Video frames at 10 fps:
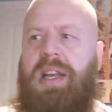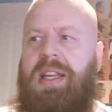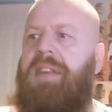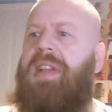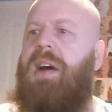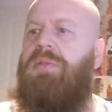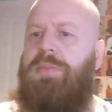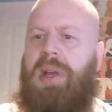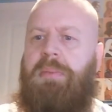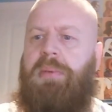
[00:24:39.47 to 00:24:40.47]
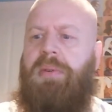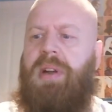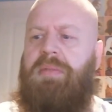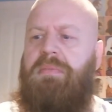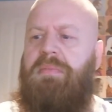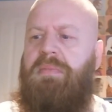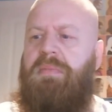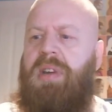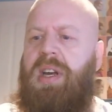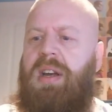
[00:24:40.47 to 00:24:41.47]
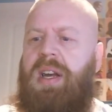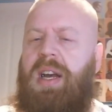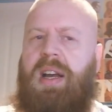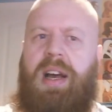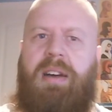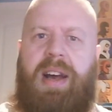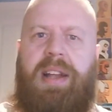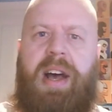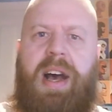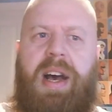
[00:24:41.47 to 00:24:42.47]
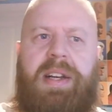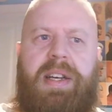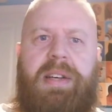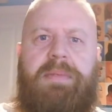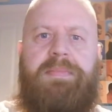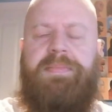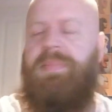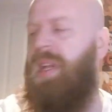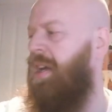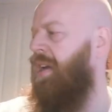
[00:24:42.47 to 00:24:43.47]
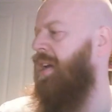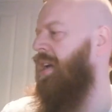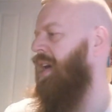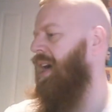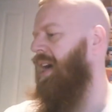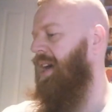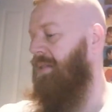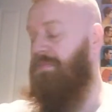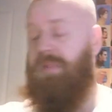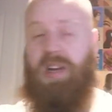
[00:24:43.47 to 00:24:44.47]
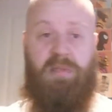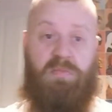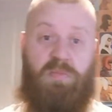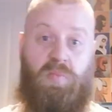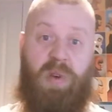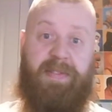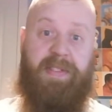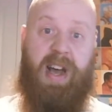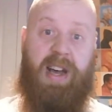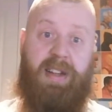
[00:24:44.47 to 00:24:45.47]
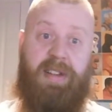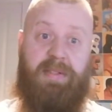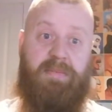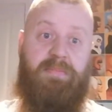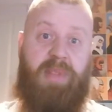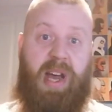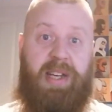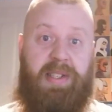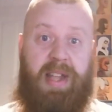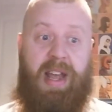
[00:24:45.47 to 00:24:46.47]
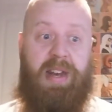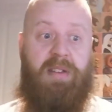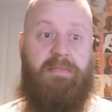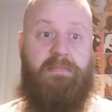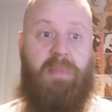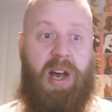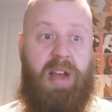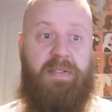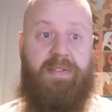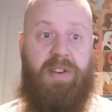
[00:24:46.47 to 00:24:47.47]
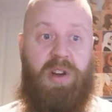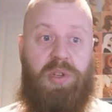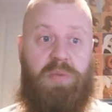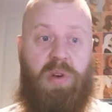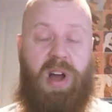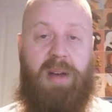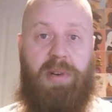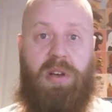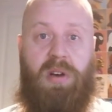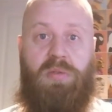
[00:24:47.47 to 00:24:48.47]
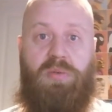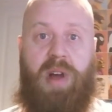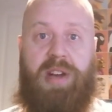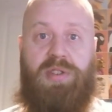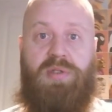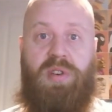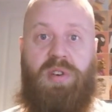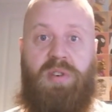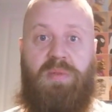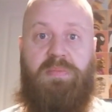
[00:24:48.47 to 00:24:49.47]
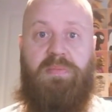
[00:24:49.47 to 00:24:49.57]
gift out to people. I like that idea. And with that is the end of my first, what I would call, retro